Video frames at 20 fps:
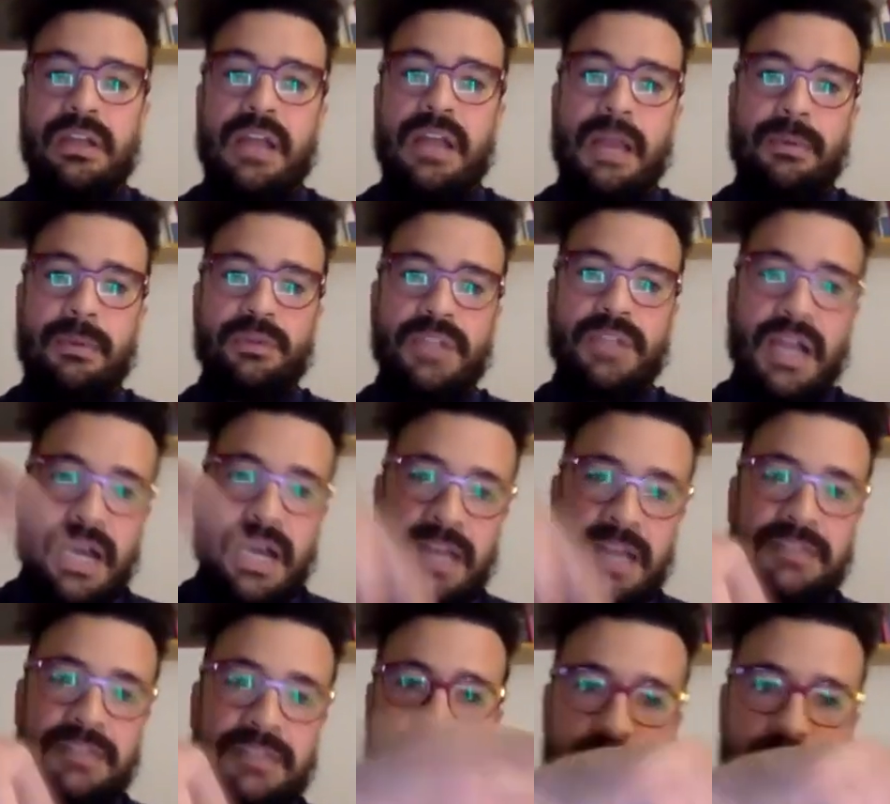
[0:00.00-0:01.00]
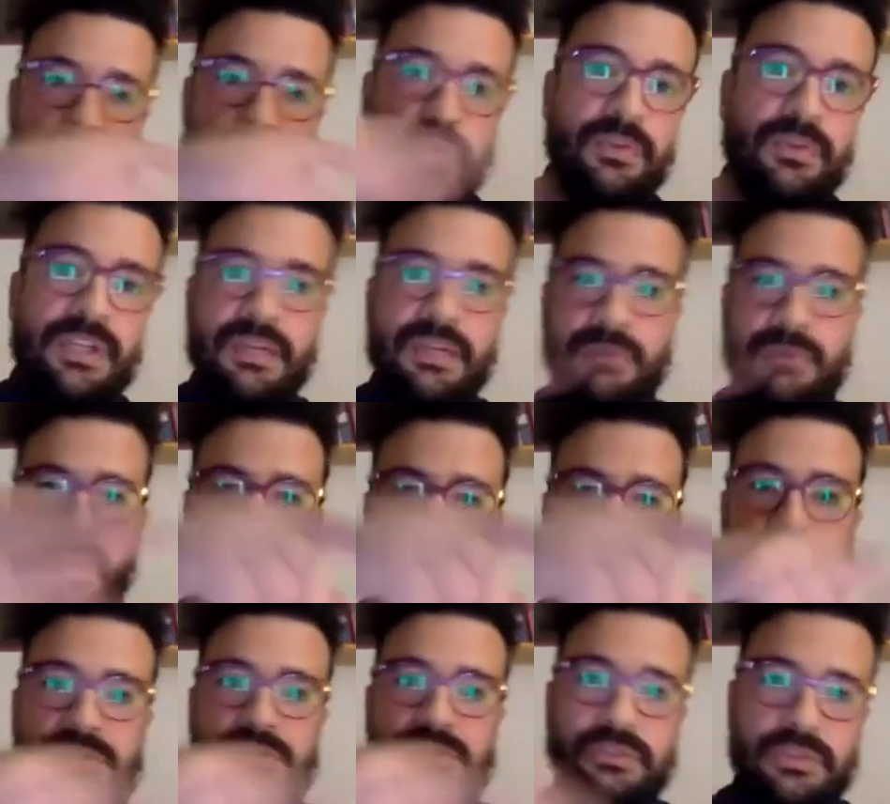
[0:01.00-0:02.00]
about us moving around
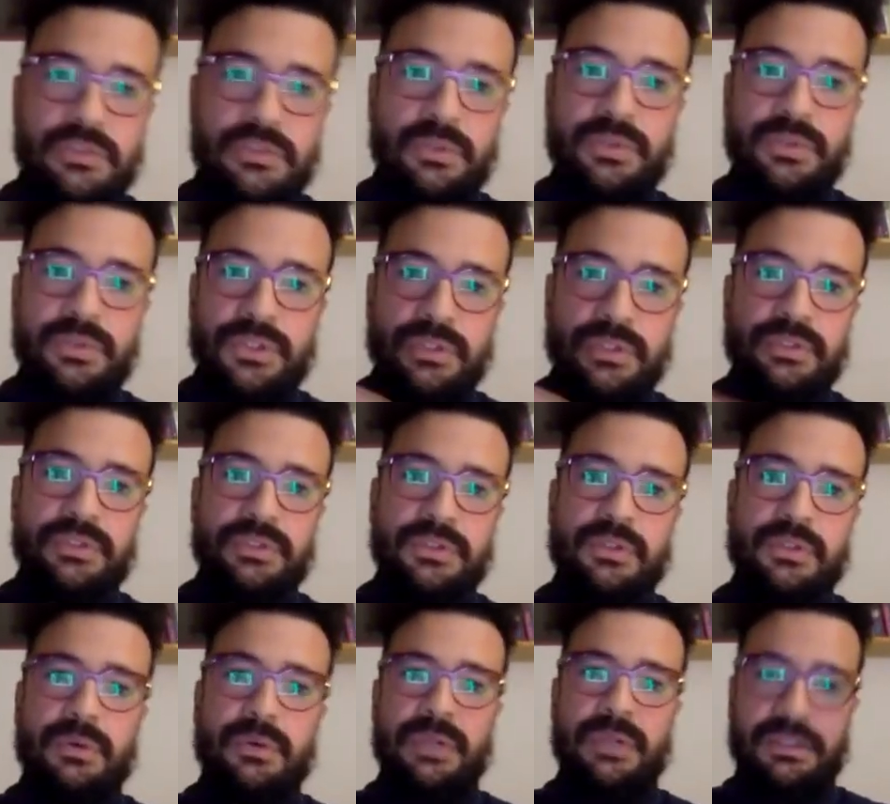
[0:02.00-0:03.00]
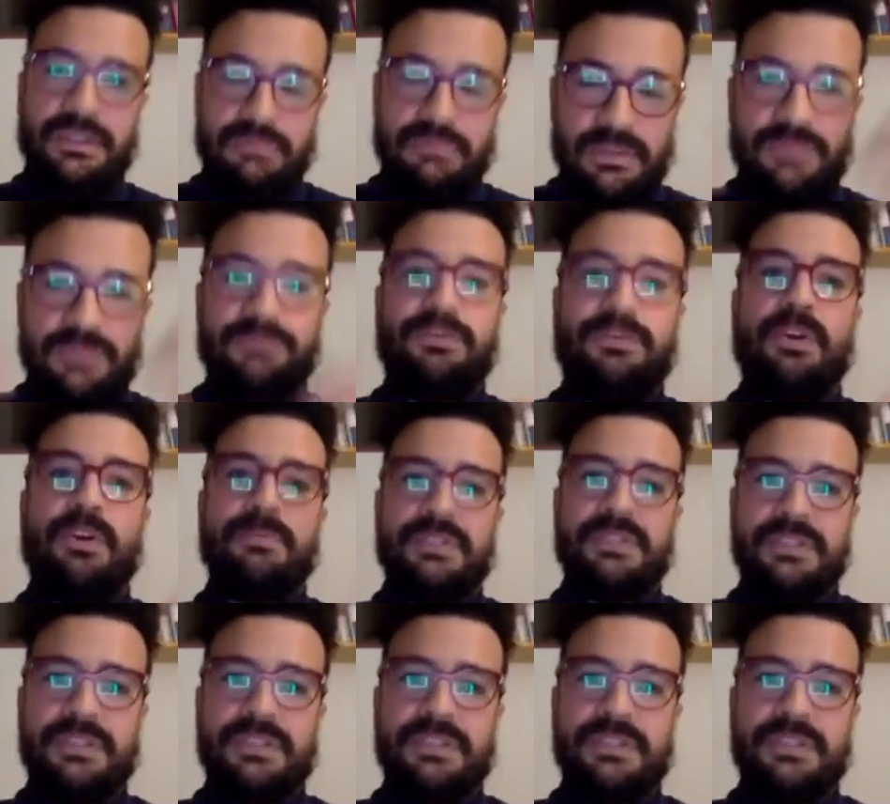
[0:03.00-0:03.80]
the studio, you know, and transforming